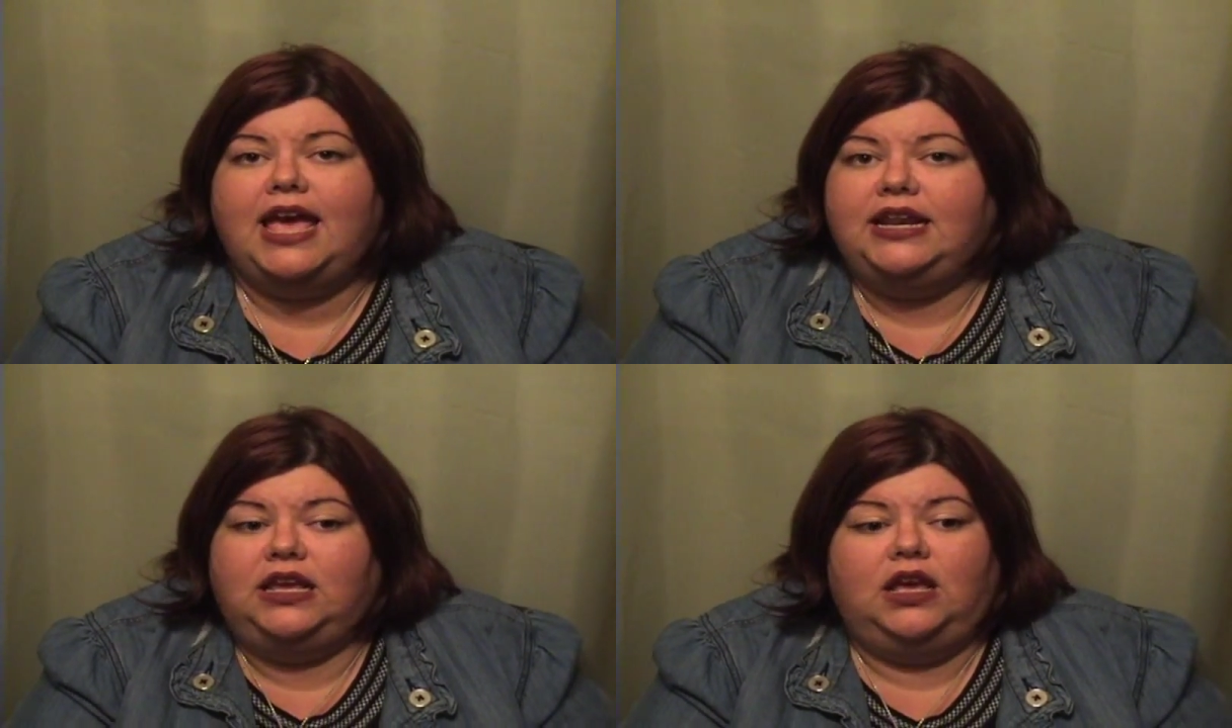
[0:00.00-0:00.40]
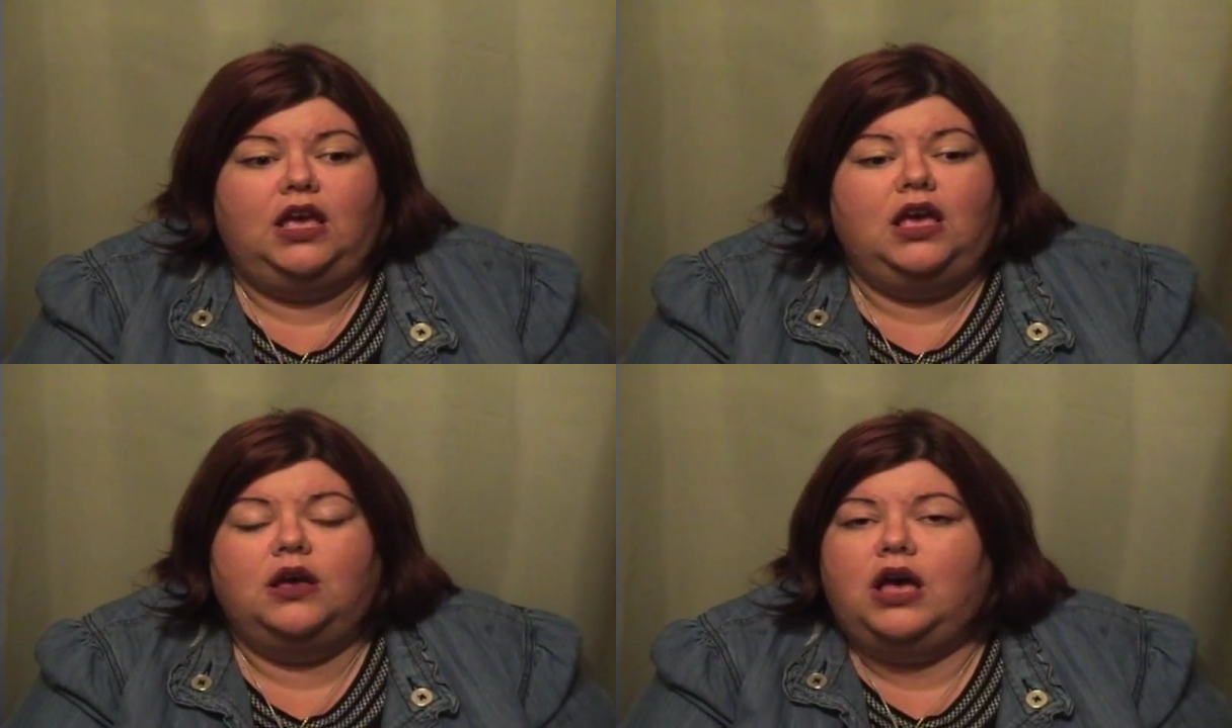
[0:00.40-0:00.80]
any
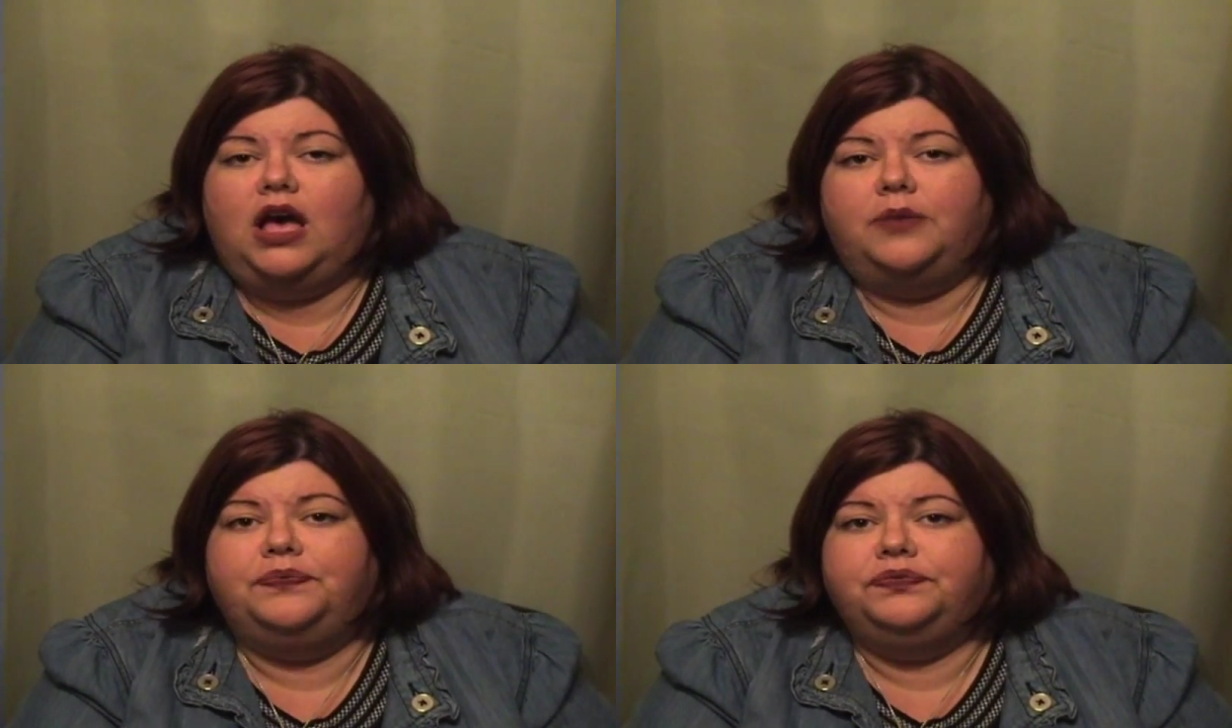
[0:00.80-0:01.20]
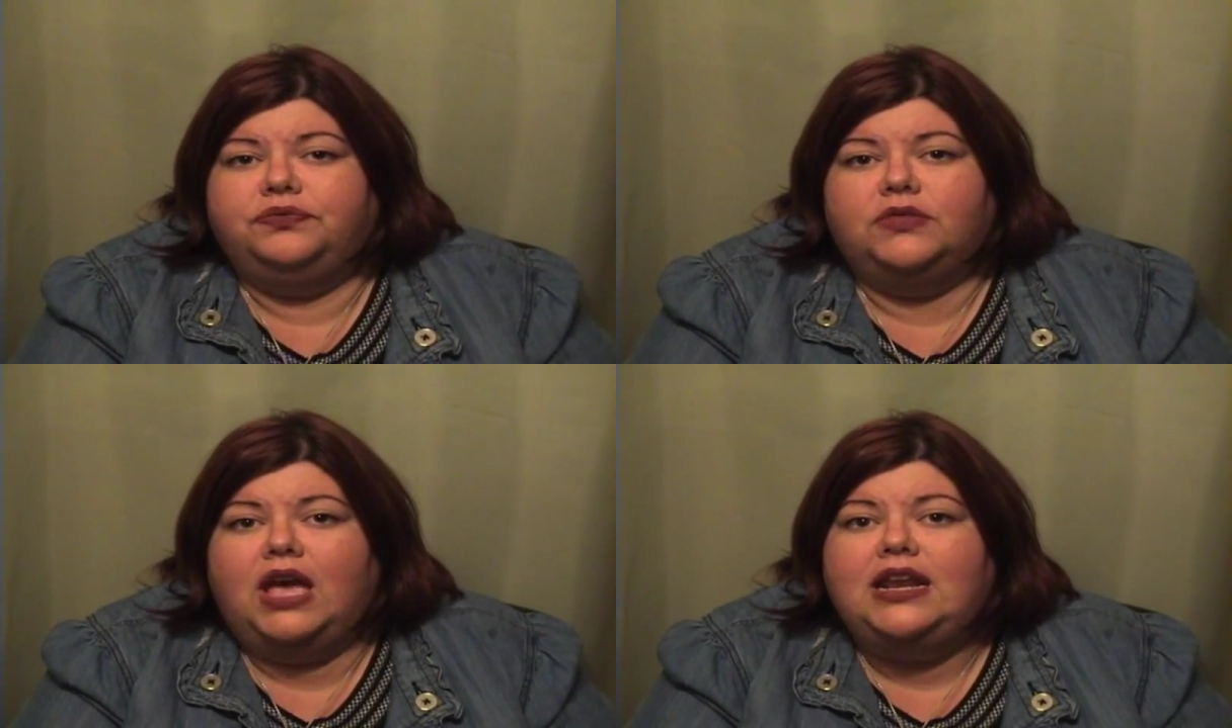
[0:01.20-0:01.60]

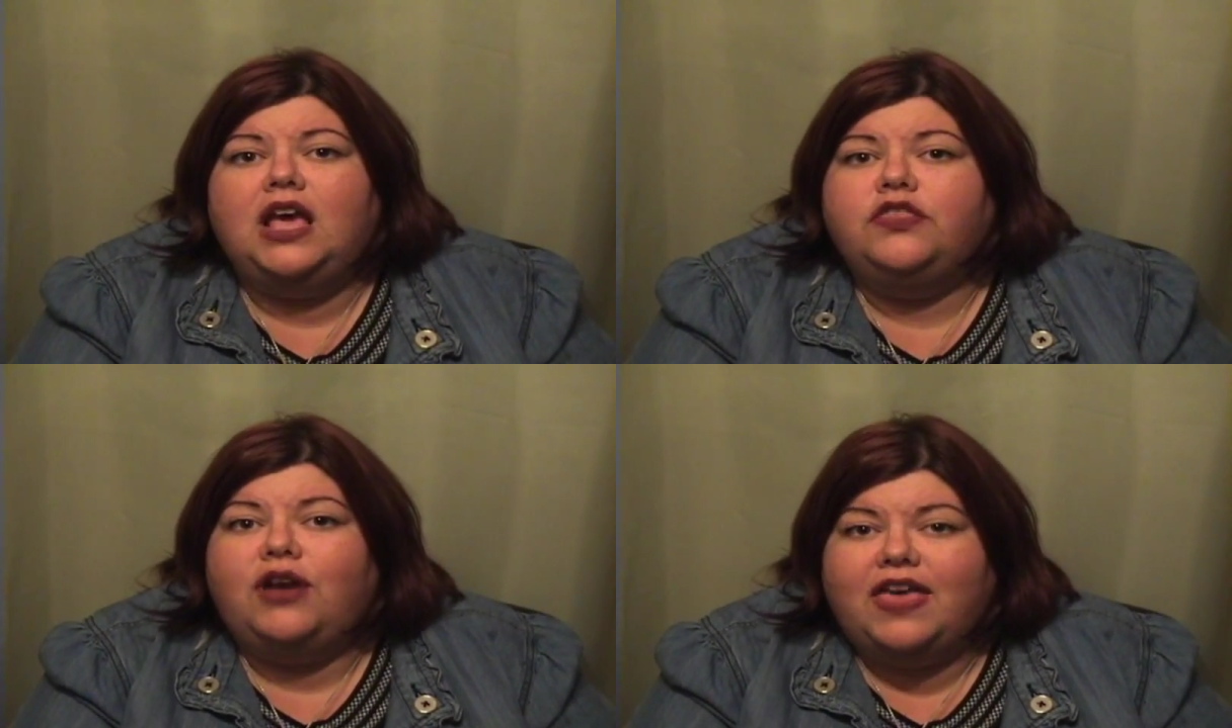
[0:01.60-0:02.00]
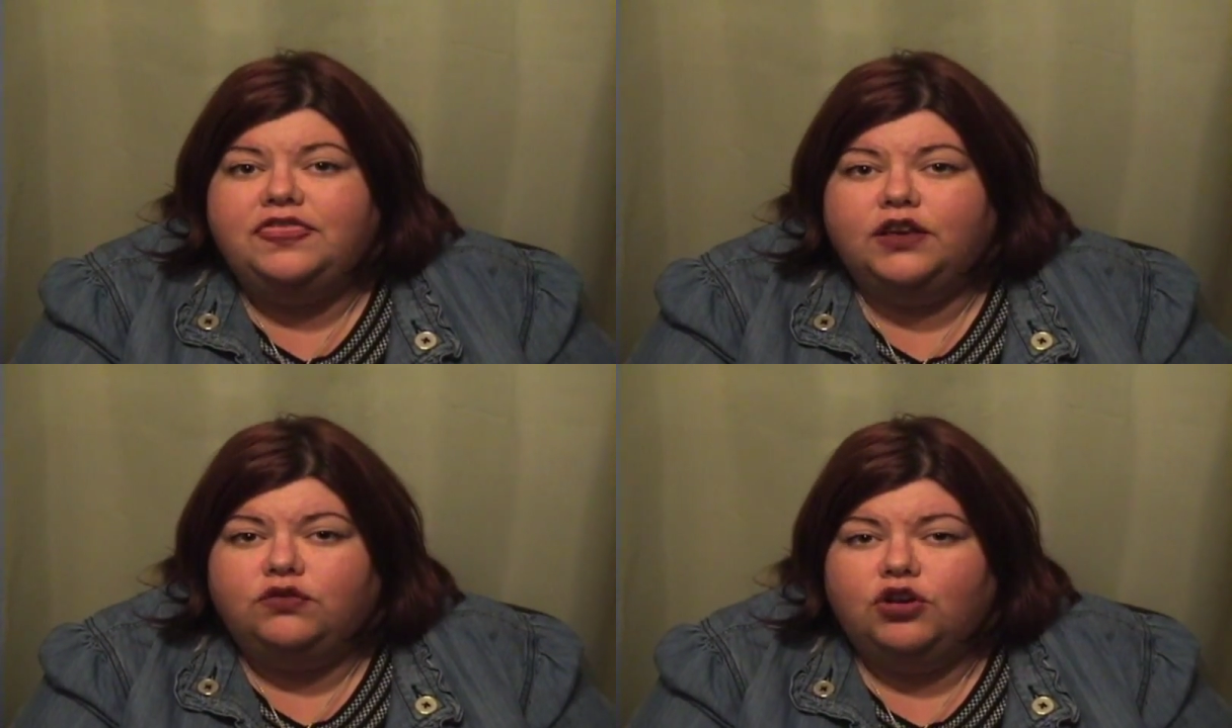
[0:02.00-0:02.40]
other
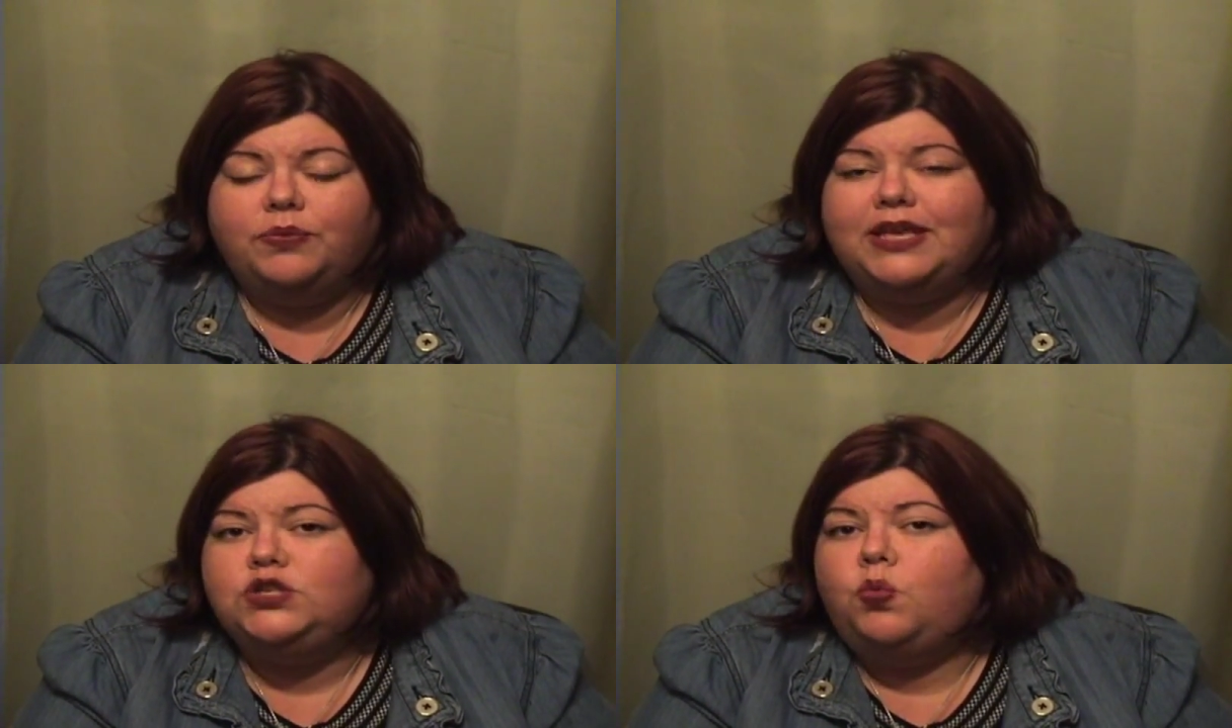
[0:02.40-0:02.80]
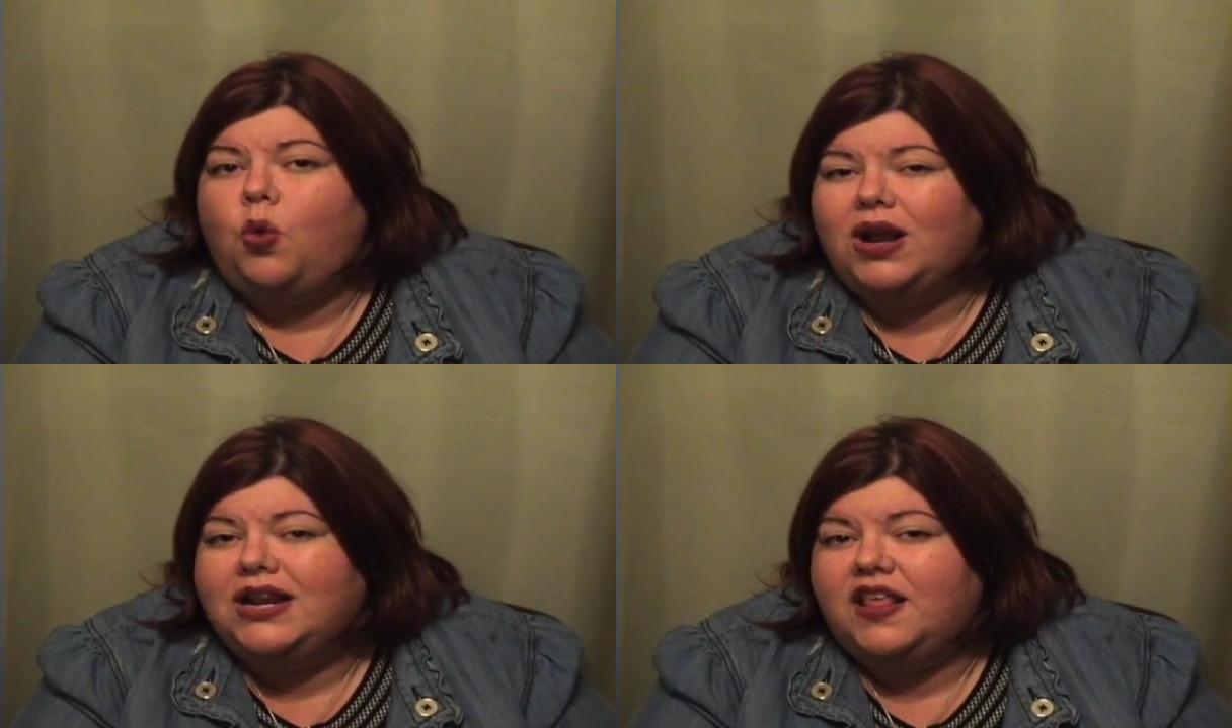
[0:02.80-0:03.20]
ethnic group is
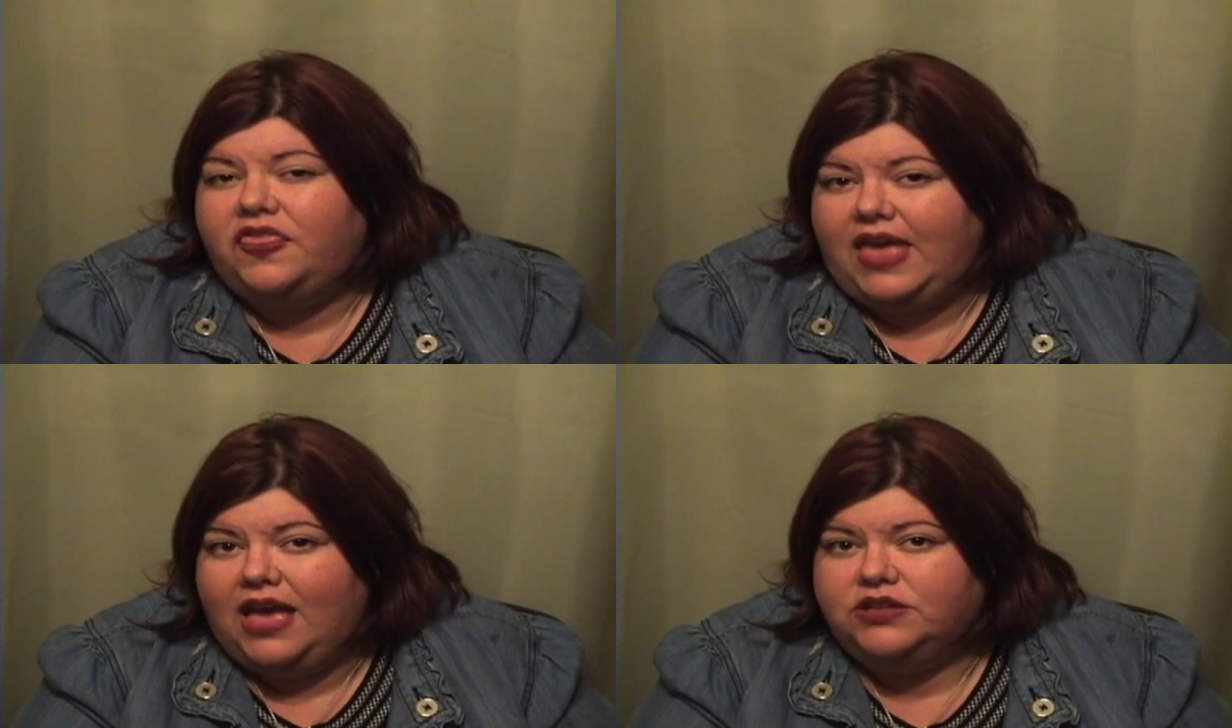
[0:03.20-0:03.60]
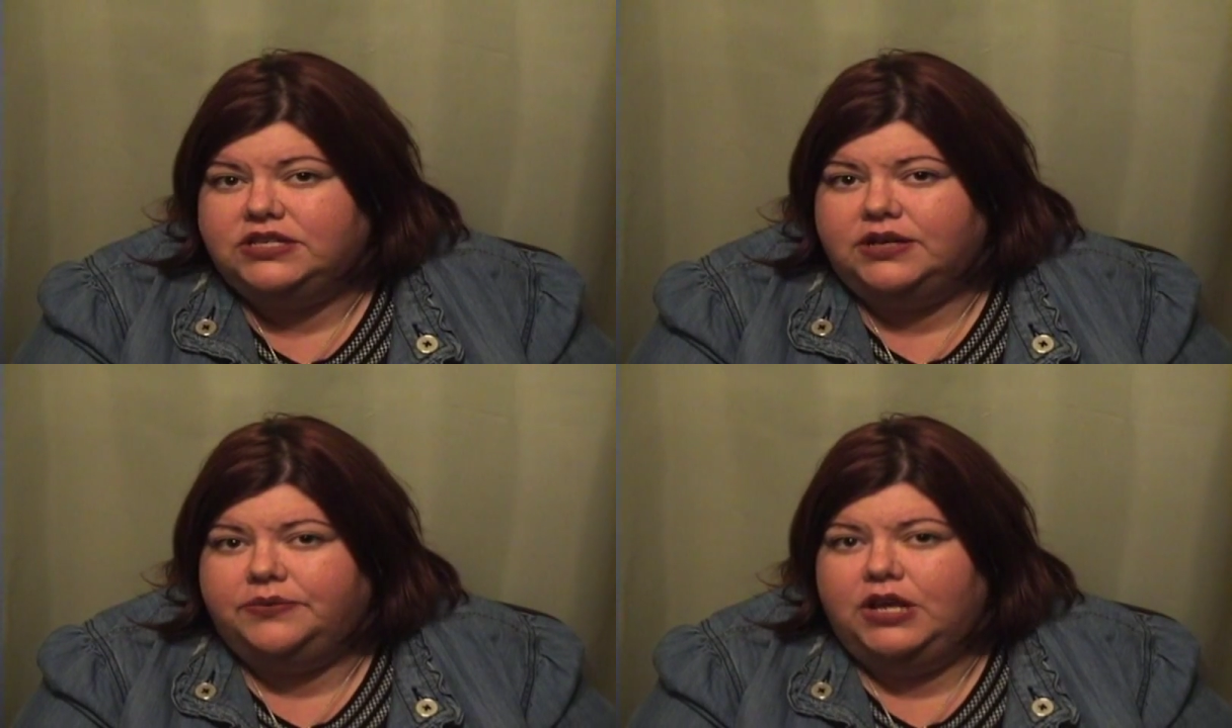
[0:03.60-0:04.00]
1 in
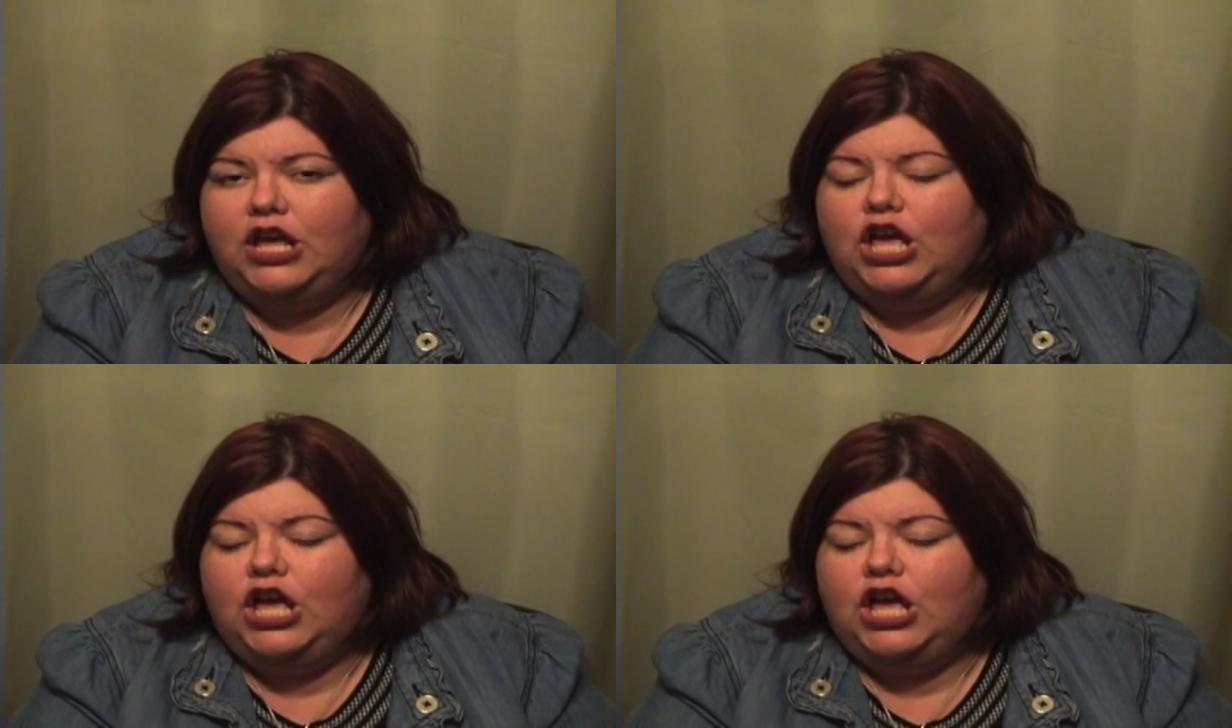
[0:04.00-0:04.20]
1,000.